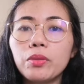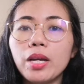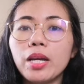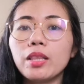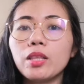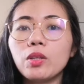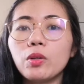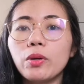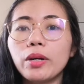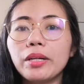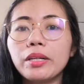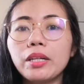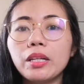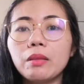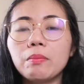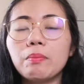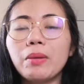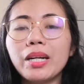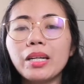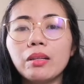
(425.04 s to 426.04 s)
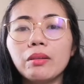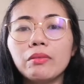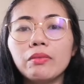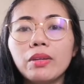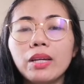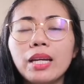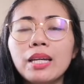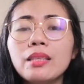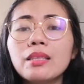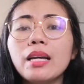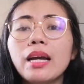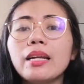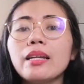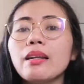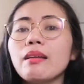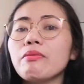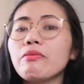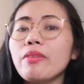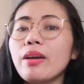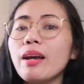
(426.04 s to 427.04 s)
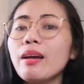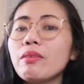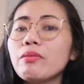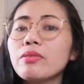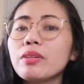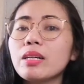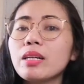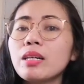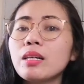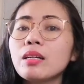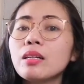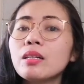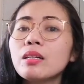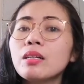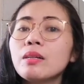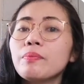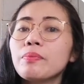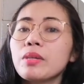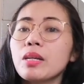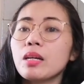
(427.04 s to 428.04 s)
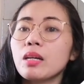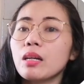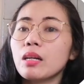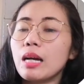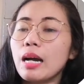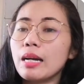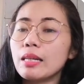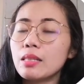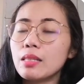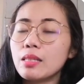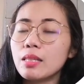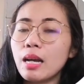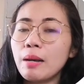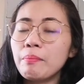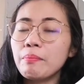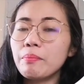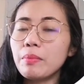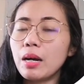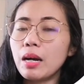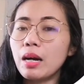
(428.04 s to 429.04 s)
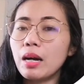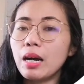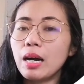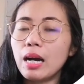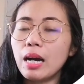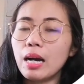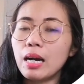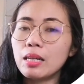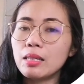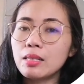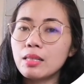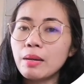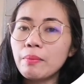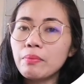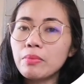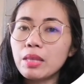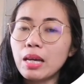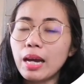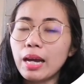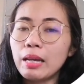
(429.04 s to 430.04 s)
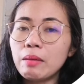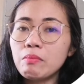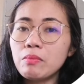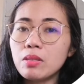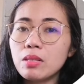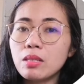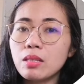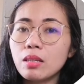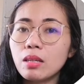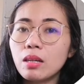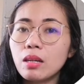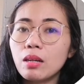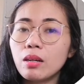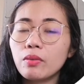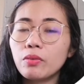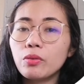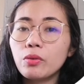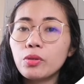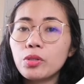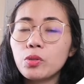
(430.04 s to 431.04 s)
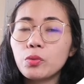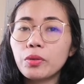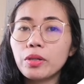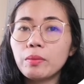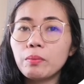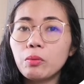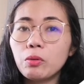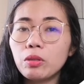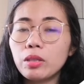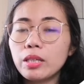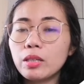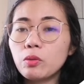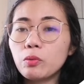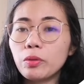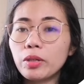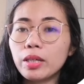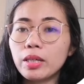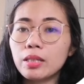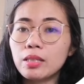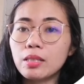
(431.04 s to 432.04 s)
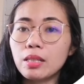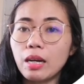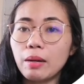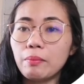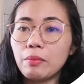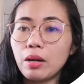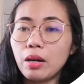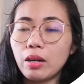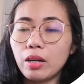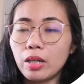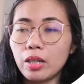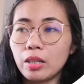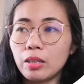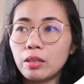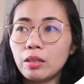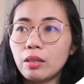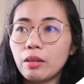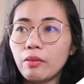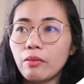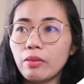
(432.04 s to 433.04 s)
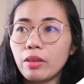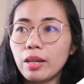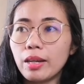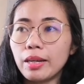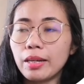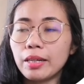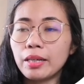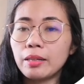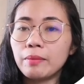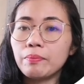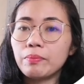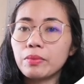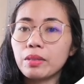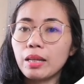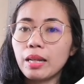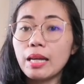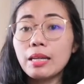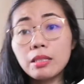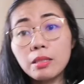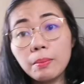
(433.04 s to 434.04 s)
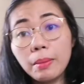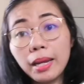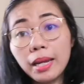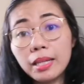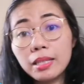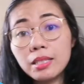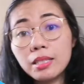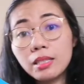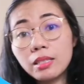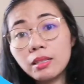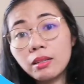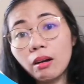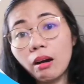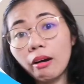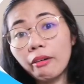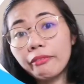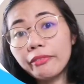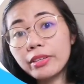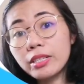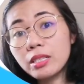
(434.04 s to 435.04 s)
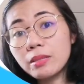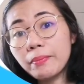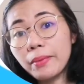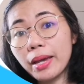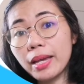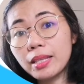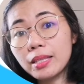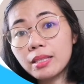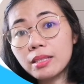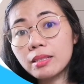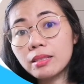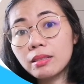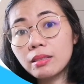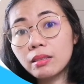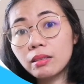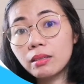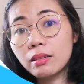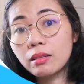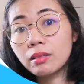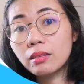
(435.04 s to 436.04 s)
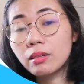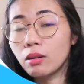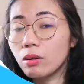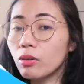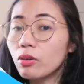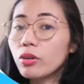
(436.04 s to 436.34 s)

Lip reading: so I hope that you are not part of it. And if ever, at sometimes, those were bullied where some are their classmates, office mates,